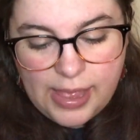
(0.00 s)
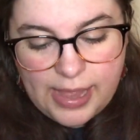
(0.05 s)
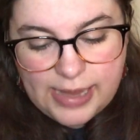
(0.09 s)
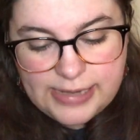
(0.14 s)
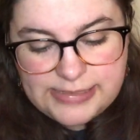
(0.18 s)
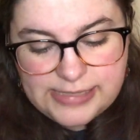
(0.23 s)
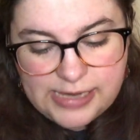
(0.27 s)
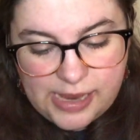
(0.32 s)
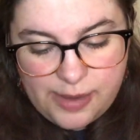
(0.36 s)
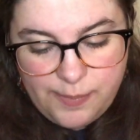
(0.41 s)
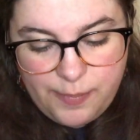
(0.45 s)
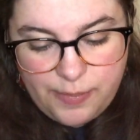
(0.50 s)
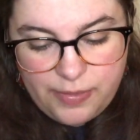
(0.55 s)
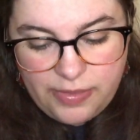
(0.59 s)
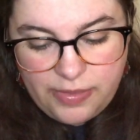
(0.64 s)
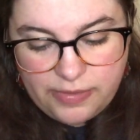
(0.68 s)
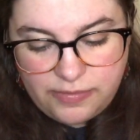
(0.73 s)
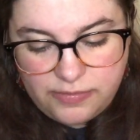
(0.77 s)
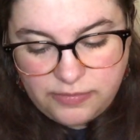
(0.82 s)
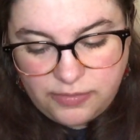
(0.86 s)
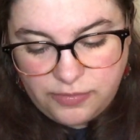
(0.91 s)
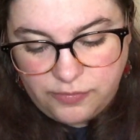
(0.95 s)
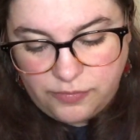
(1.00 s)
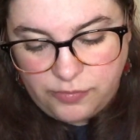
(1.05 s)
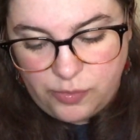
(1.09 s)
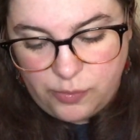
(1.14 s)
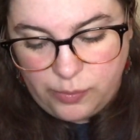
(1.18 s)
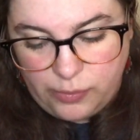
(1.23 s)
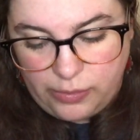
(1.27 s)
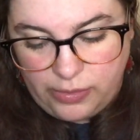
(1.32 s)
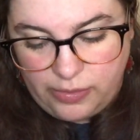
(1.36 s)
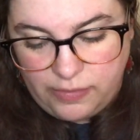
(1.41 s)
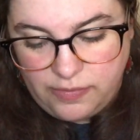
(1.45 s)
I type a list of the
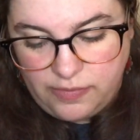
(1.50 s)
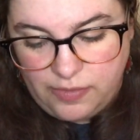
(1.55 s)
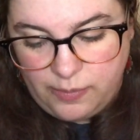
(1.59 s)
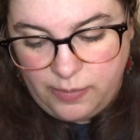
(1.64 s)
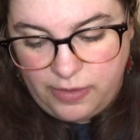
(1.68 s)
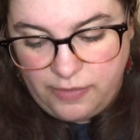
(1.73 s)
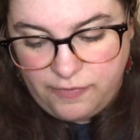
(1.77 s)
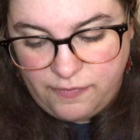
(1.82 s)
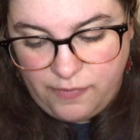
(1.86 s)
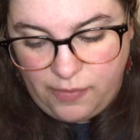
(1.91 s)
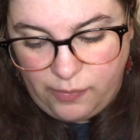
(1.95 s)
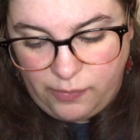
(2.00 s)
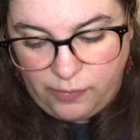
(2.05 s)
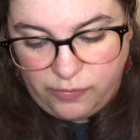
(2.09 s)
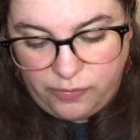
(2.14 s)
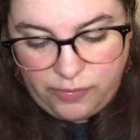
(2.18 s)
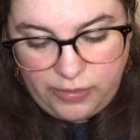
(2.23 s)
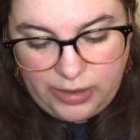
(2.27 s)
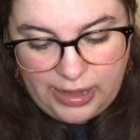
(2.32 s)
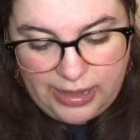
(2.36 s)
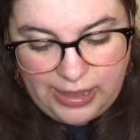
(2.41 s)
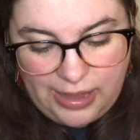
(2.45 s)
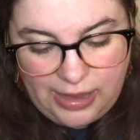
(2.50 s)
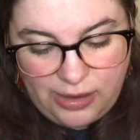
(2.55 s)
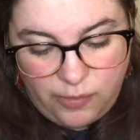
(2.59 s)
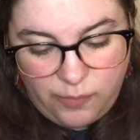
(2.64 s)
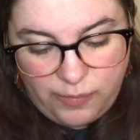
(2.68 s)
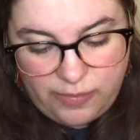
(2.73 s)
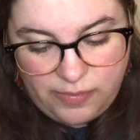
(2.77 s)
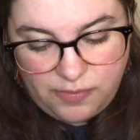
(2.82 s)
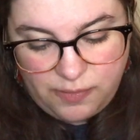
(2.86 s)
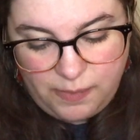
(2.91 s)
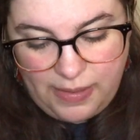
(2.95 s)
words on my phone so that I can
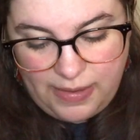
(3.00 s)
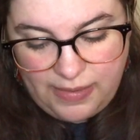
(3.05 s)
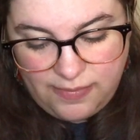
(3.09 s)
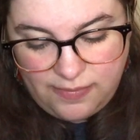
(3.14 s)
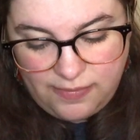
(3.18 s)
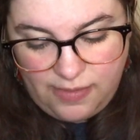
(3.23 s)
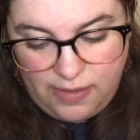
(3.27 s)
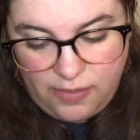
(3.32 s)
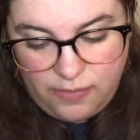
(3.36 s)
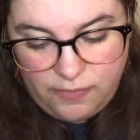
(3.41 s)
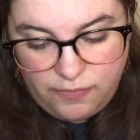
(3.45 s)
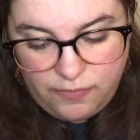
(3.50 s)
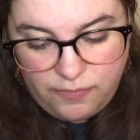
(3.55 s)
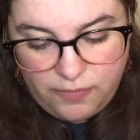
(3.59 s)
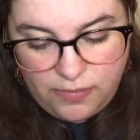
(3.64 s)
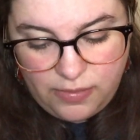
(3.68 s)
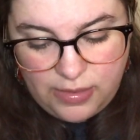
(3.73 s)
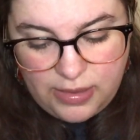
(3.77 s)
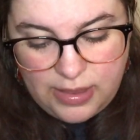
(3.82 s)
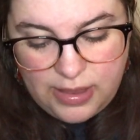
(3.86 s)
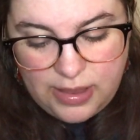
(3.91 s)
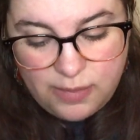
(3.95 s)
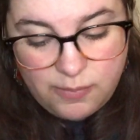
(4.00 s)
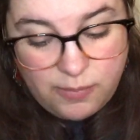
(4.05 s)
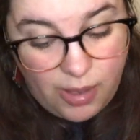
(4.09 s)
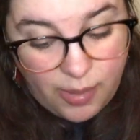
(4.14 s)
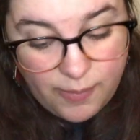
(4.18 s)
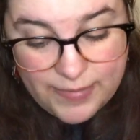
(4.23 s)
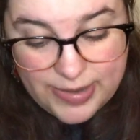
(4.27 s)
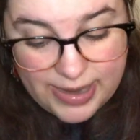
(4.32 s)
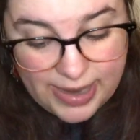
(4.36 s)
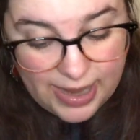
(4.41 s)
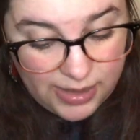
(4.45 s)
quiz myself.
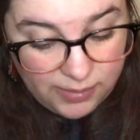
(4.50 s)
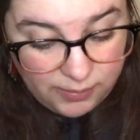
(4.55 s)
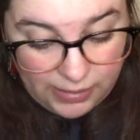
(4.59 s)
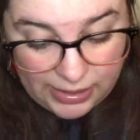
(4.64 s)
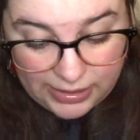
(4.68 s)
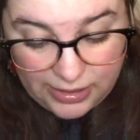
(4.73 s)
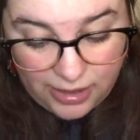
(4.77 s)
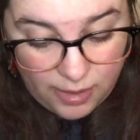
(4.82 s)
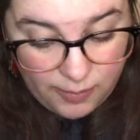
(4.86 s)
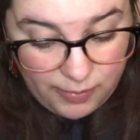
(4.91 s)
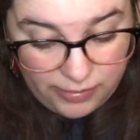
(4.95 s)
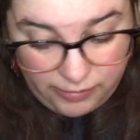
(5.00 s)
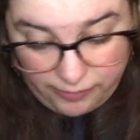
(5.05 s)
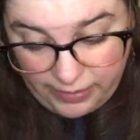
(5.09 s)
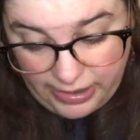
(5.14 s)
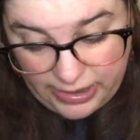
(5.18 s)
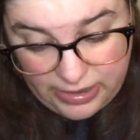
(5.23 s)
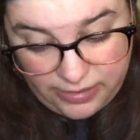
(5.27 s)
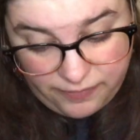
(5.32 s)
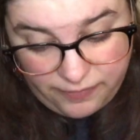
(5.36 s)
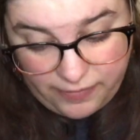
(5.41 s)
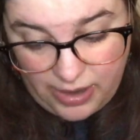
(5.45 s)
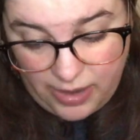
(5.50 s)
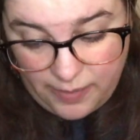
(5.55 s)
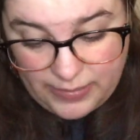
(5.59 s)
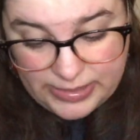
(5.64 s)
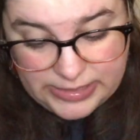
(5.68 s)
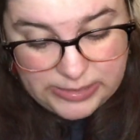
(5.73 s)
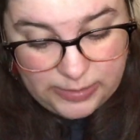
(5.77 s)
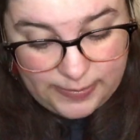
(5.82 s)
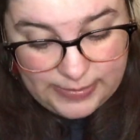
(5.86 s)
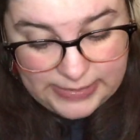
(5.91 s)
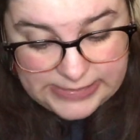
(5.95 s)
Mom and Dad might not be ready for
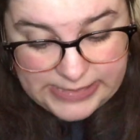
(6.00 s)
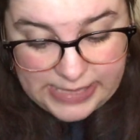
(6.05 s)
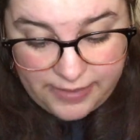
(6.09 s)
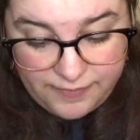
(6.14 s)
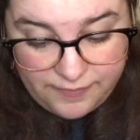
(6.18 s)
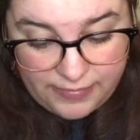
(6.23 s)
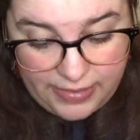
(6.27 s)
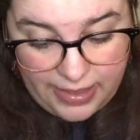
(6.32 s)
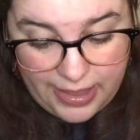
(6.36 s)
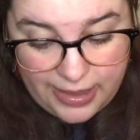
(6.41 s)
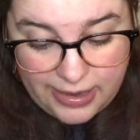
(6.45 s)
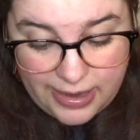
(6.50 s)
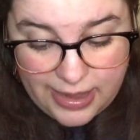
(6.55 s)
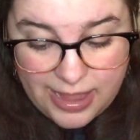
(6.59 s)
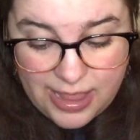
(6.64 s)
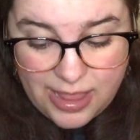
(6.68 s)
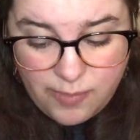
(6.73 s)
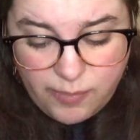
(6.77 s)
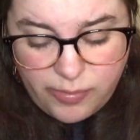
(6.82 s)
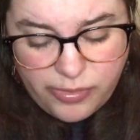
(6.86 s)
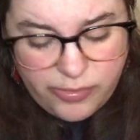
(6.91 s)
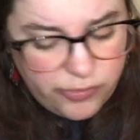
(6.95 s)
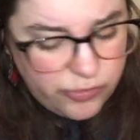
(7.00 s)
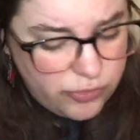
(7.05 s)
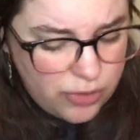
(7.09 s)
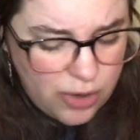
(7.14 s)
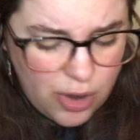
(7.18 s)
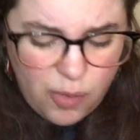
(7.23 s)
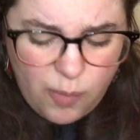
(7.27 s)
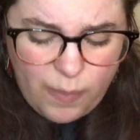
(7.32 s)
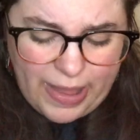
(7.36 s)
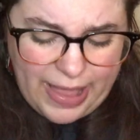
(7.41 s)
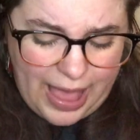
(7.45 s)
Emma to be deaf yet, but there's
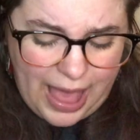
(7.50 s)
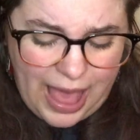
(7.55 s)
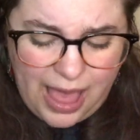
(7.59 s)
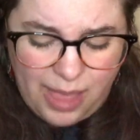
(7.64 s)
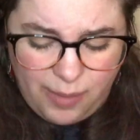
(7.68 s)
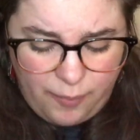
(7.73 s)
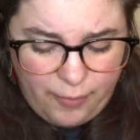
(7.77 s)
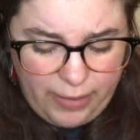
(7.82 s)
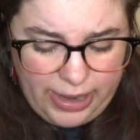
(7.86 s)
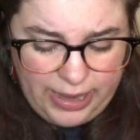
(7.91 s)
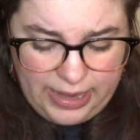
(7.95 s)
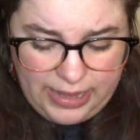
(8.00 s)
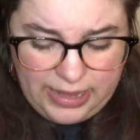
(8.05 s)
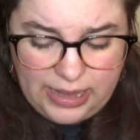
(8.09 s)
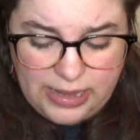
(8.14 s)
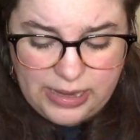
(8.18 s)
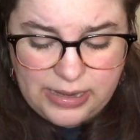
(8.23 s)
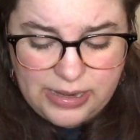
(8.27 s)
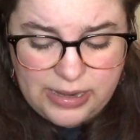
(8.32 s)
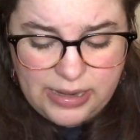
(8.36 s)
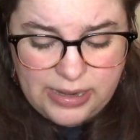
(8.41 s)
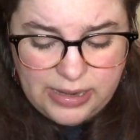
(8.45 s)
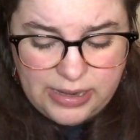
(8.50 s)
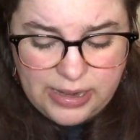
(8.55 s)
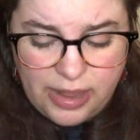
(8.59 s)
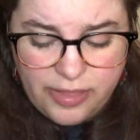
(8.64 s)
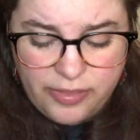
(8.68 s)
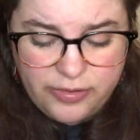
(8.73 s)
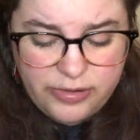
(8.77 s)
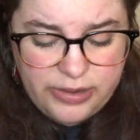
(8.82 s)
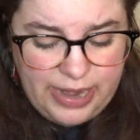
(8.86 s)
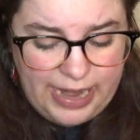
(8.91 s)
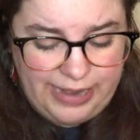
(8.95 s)
no way I'm waiting
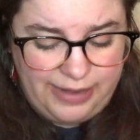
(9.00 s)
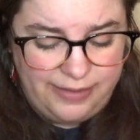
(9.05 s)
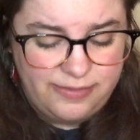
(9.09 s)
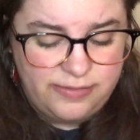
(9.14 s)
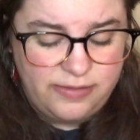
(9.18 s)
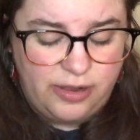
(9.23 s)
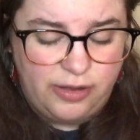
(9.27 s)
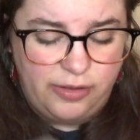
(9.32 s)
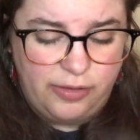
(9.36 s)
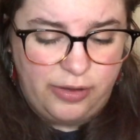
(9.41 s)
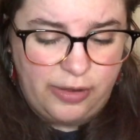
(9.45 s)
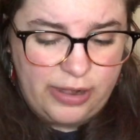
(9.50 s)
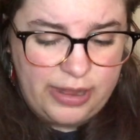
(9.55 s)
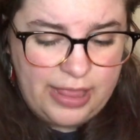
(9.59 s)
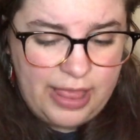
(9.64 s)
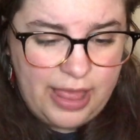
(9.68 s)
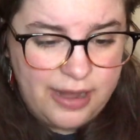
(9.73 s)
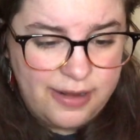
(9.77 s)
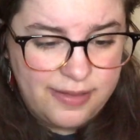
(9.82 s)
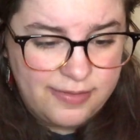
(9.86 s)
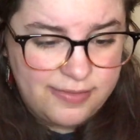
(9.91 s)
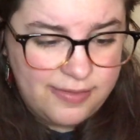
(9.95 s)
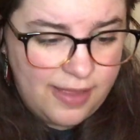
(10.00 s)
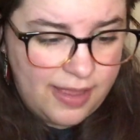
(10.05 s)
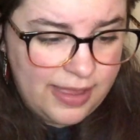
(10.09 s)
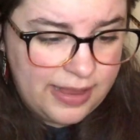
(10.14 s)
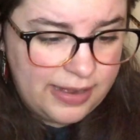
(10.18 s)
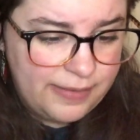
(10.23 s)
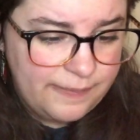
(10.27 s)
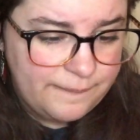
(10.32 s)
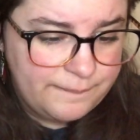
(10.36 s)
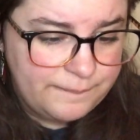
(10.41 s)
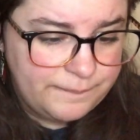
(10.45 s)
another day to start learning how to
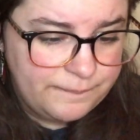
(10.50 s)
sign.